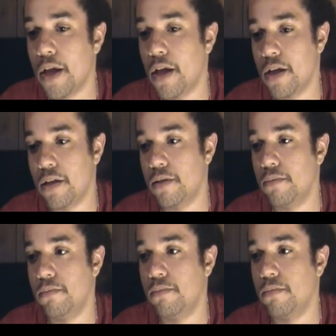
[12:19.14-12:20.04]
Yeah,
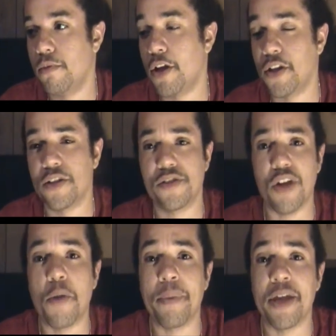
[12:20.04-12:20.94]
they're going to
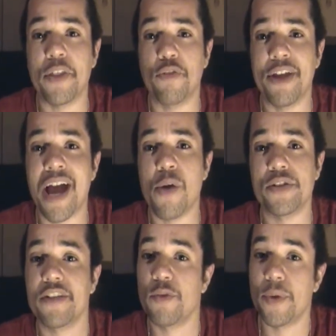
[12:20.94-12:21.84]
start being 3
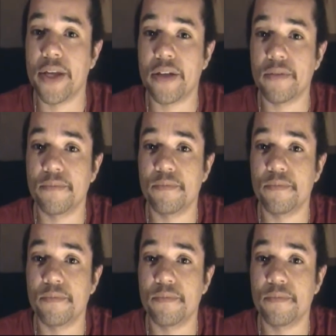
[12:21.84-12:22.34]
hours every week.